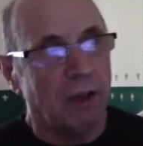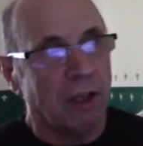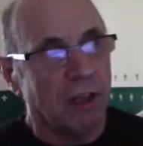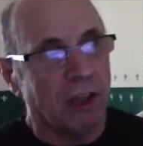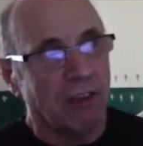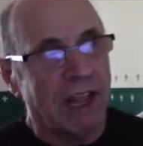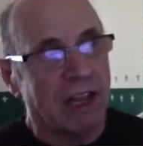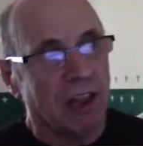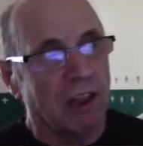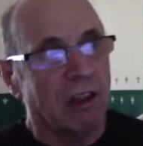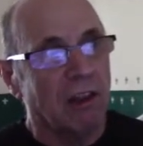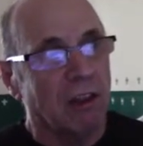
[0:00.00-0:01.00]
so
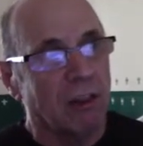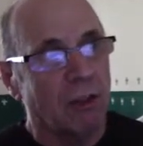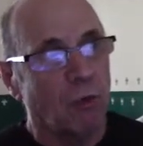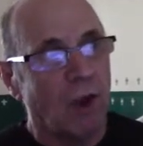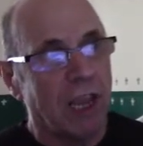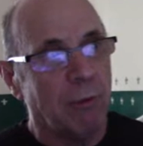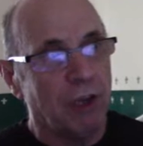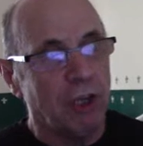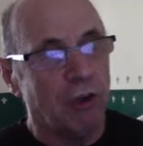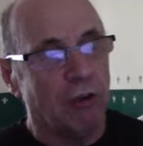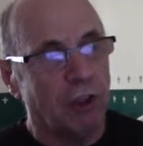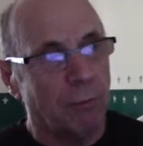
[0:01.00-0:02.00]
that's the way we
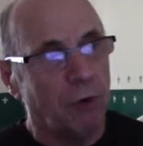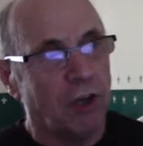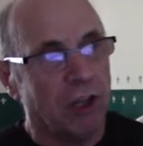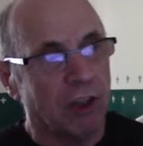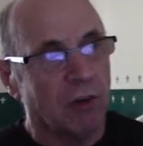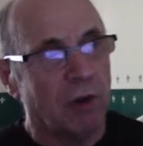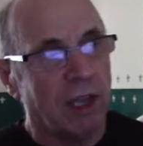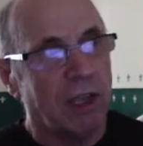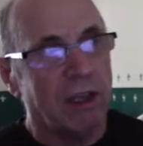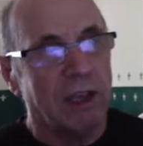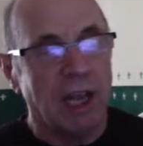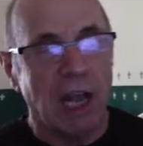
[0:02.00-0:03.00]
use the Punnet square,
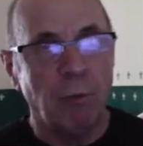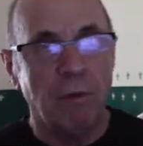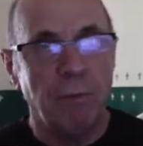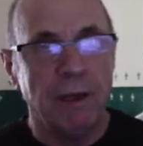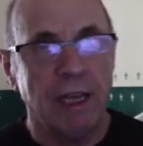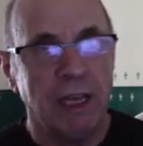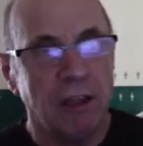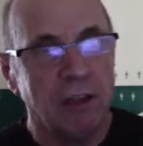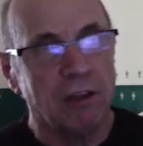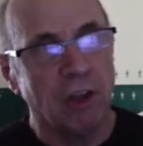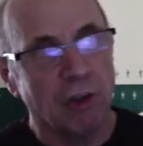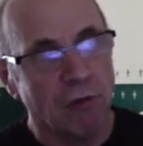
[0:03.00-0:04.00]
and we're beginning to
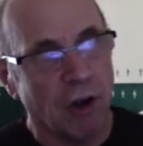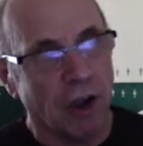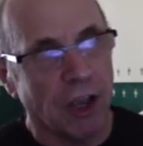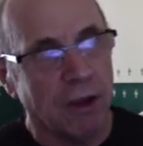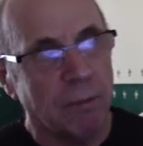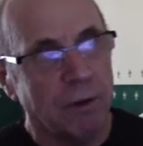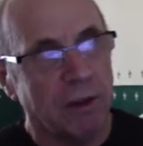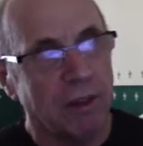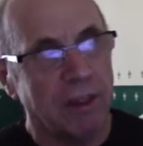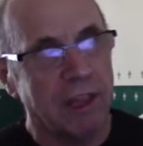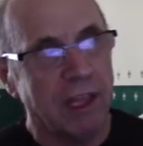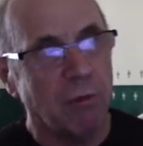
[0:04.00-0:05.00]
describe
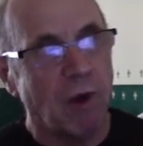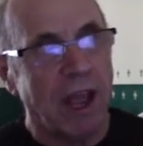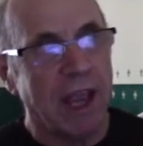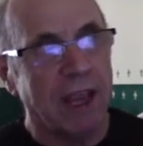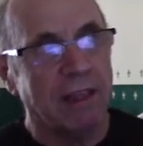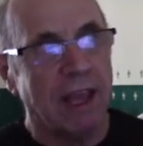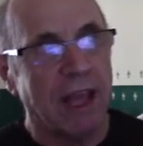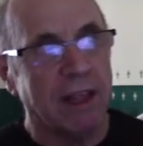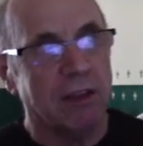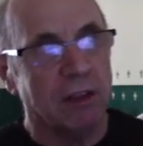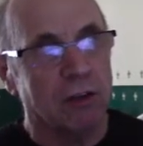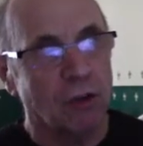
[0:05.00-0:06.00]
the way
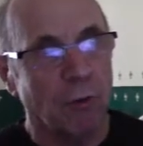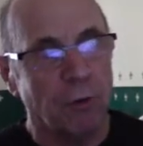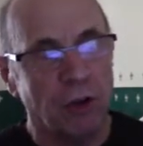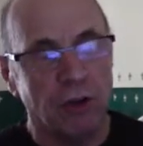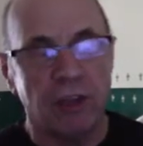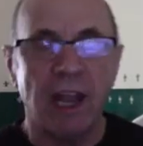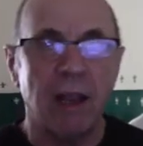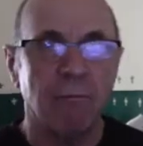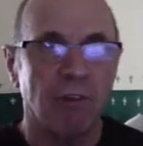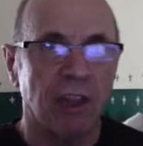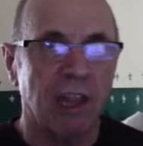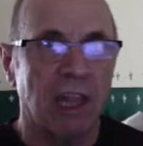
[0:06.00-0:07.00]
that dominant and
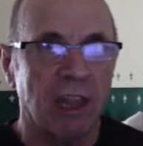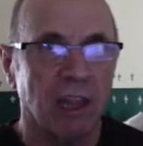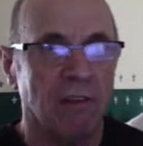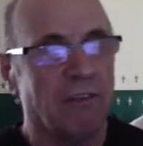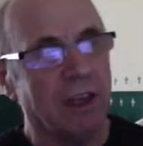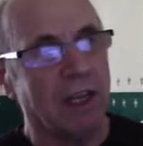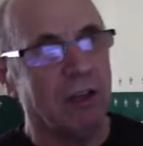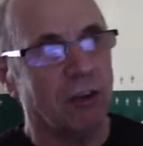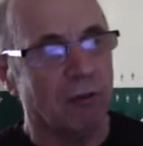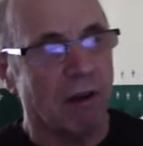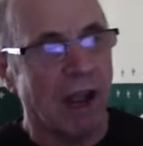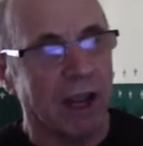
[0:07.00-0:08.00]
recessive
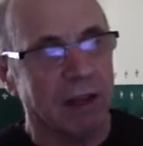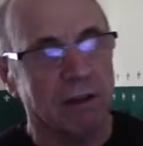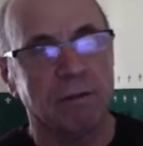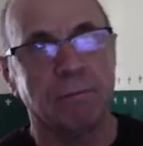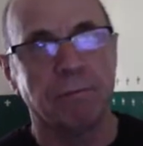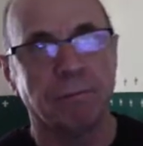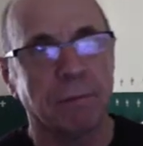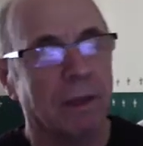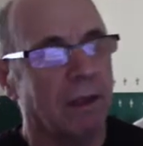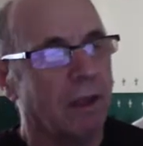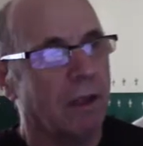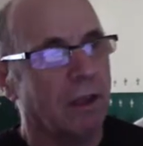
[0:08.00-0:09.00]
interact.
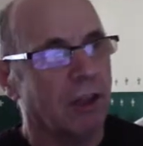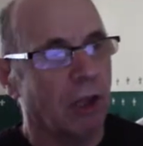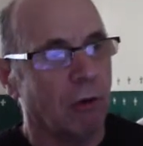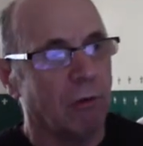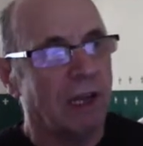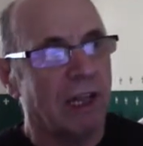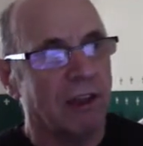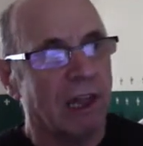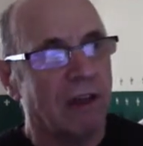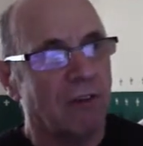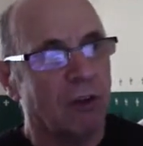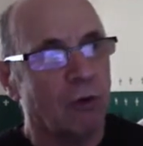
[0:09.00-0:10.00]
So let's
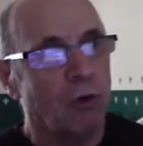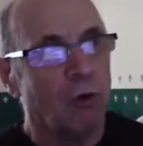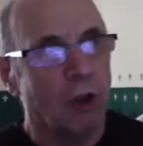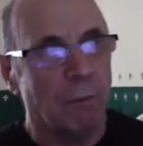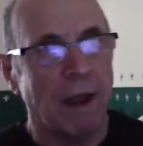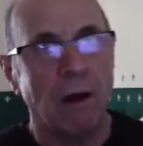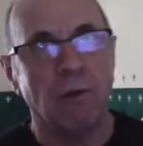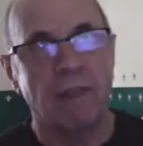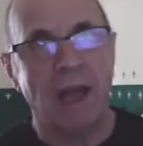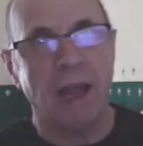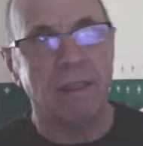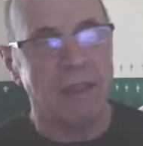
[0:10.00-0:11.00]
have a talk about that